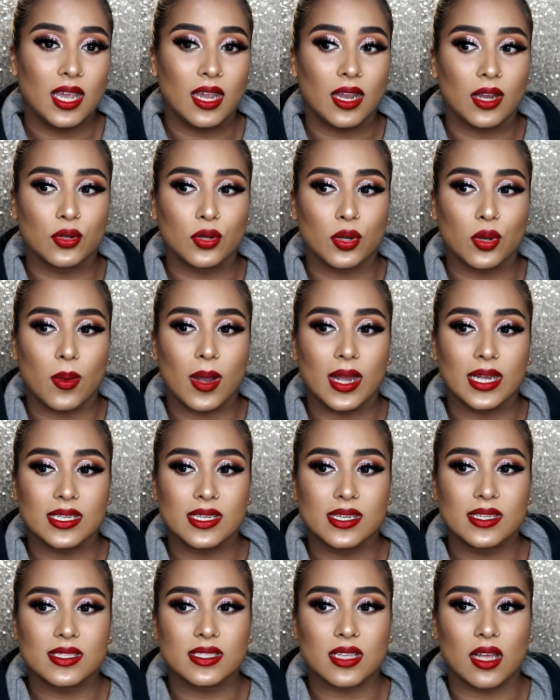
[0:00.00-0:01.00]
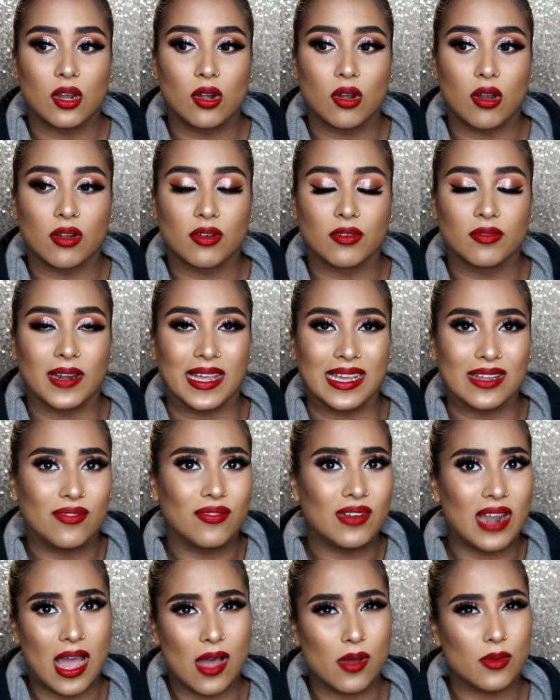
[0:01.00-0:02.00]
It requires a lot of like
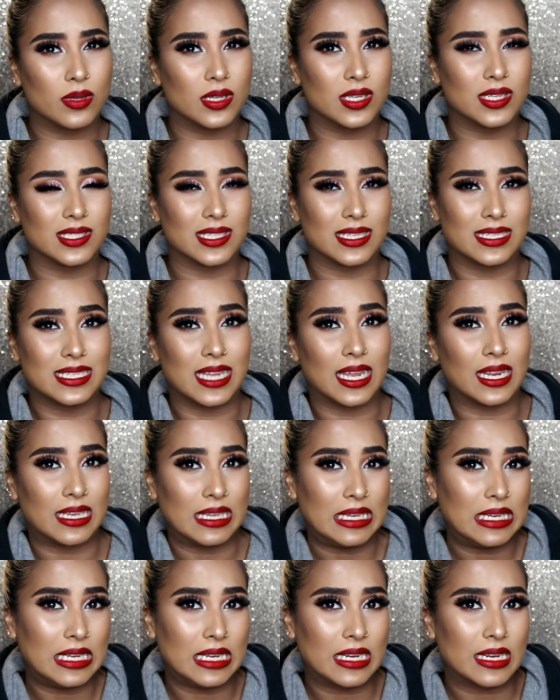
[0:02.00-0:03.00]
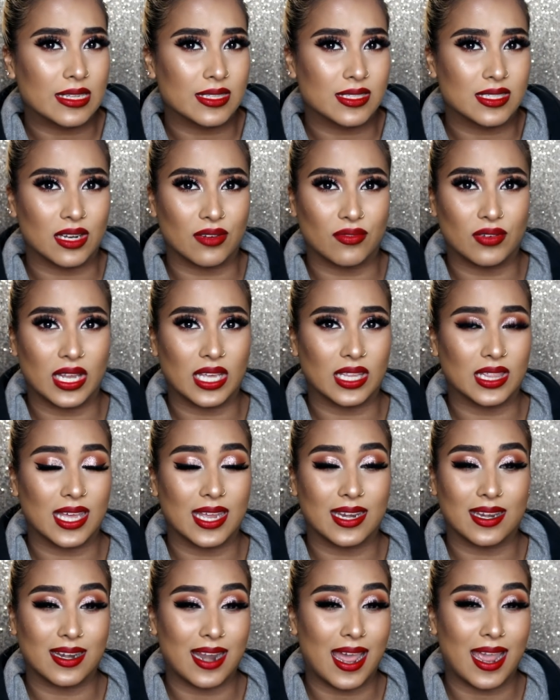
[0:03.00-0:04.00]
flowers and technique and stuff like
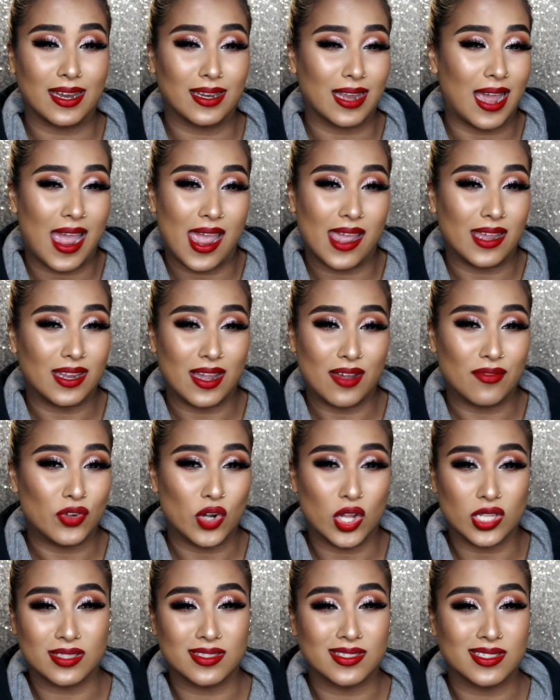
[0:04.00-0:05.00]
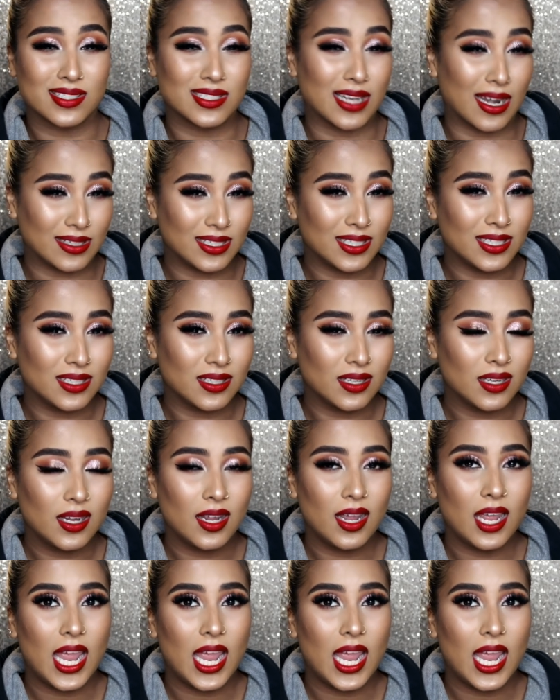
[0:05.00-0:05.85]
that. And I have not studied